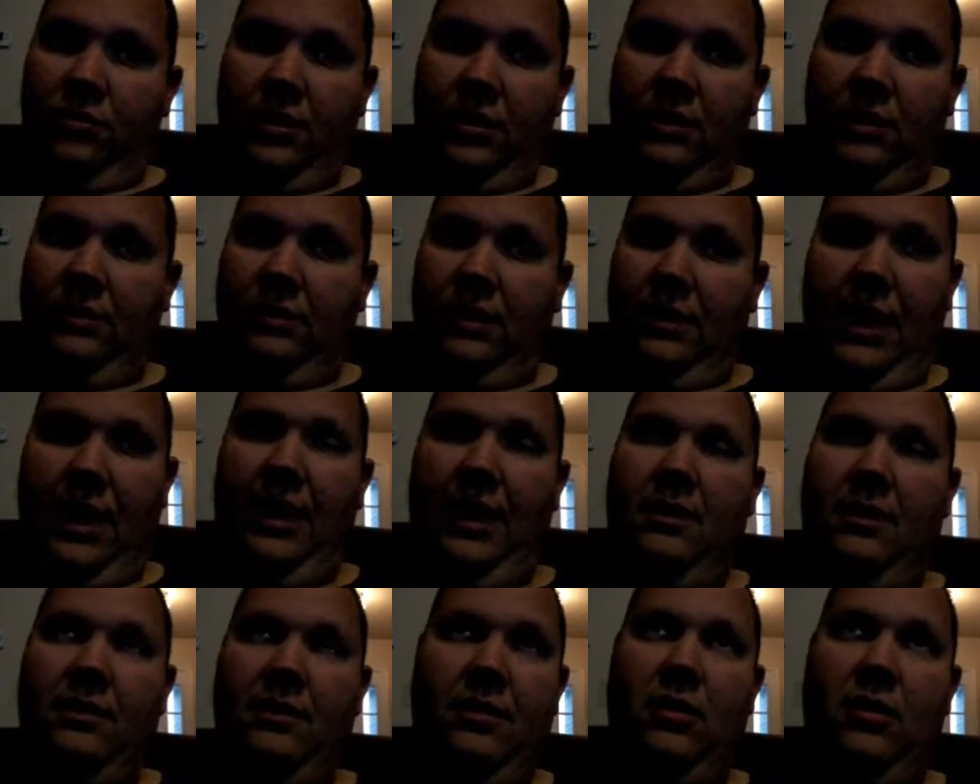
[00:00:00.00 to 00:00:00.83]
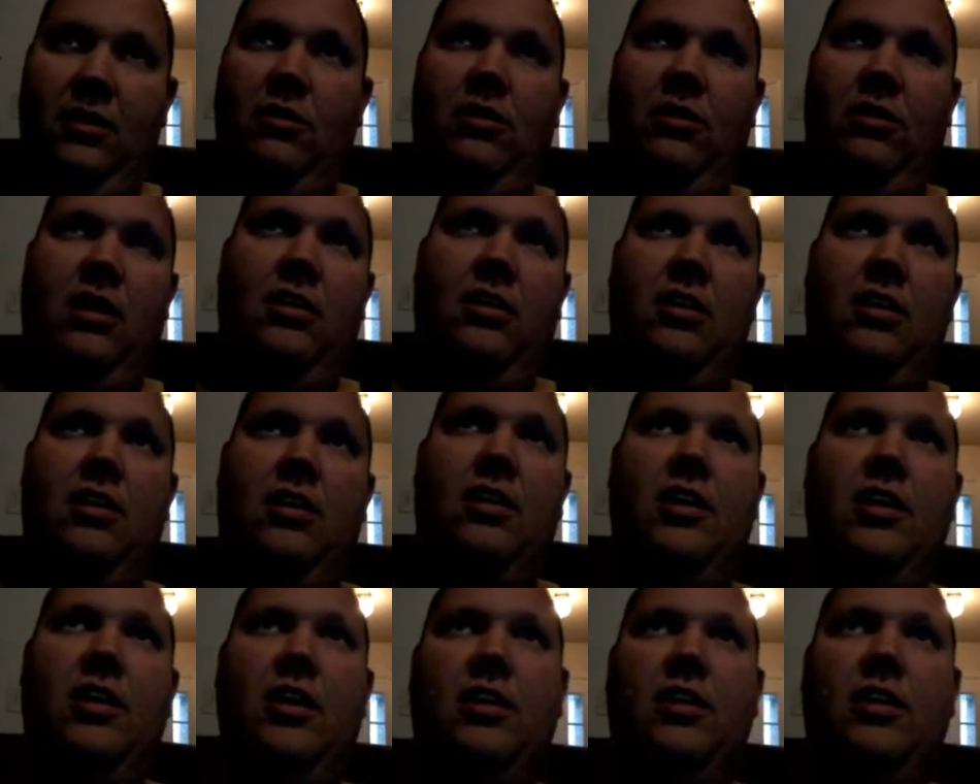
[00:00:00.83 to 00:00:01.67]
6. 8, and
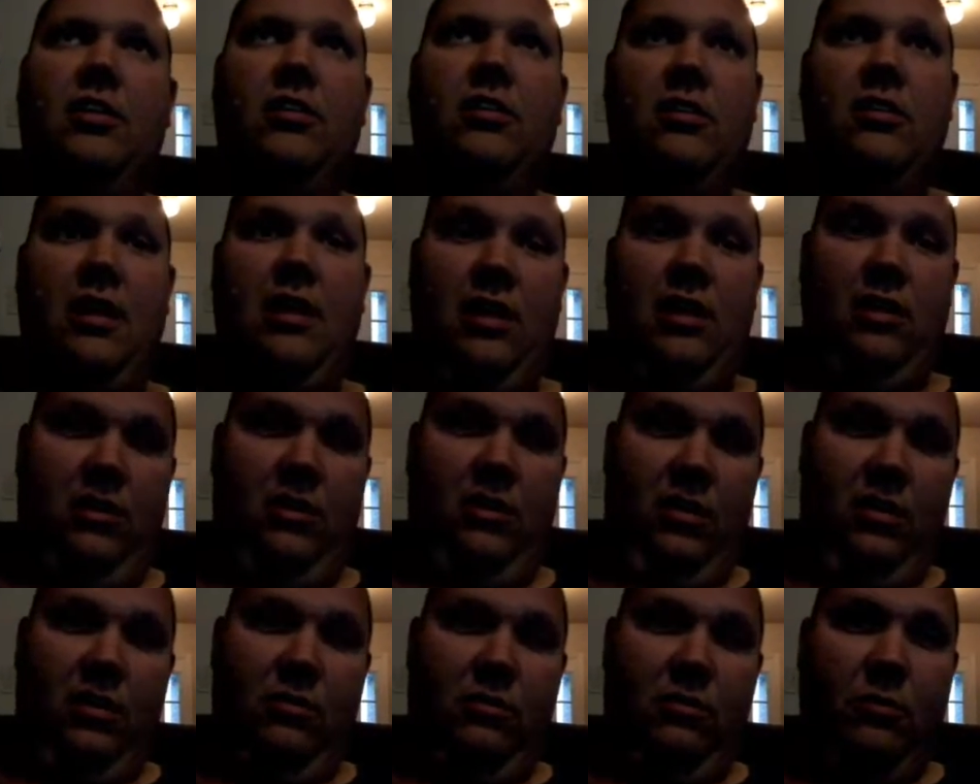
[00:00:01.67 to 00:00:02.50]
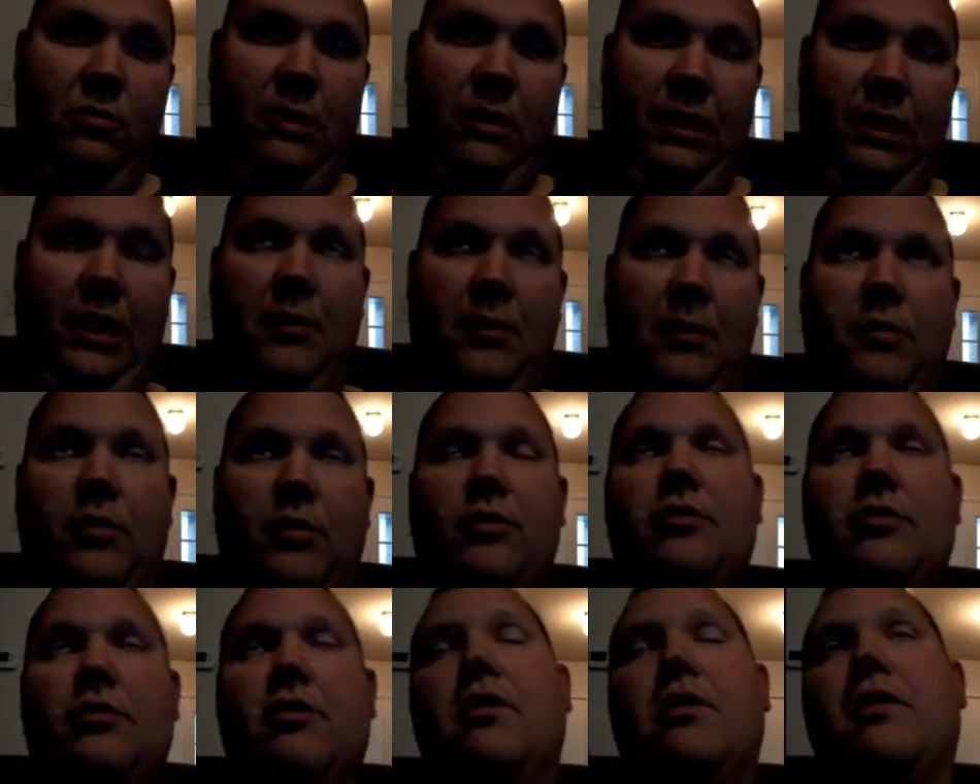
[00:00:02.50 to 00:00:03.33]
you get to the real big
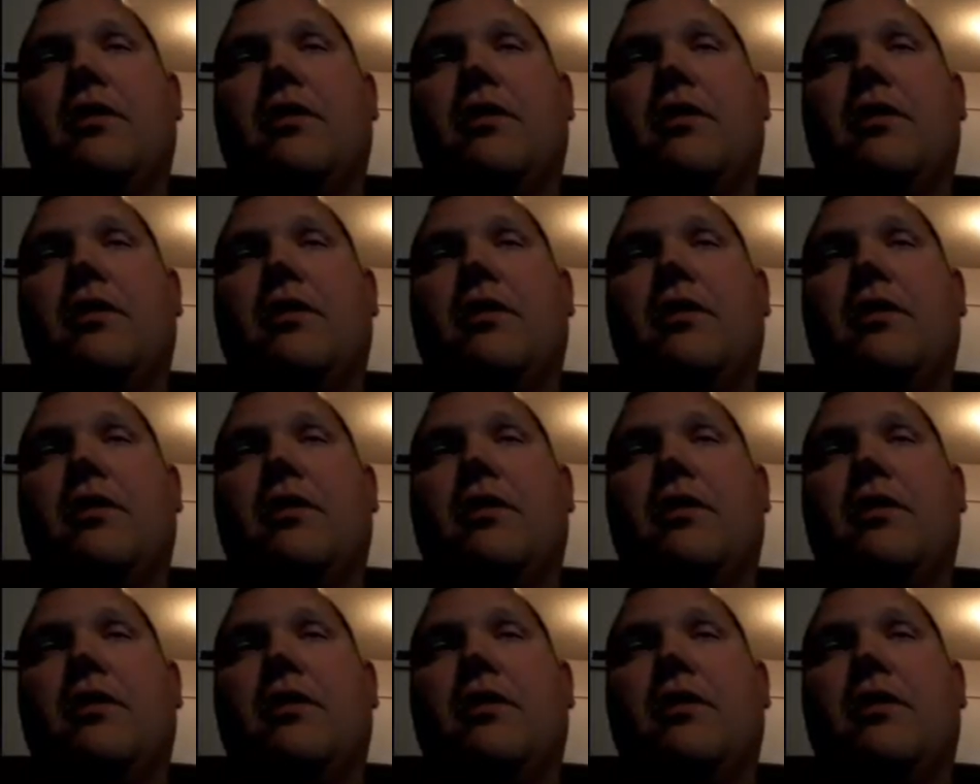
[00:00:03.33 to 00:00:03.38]
numbers.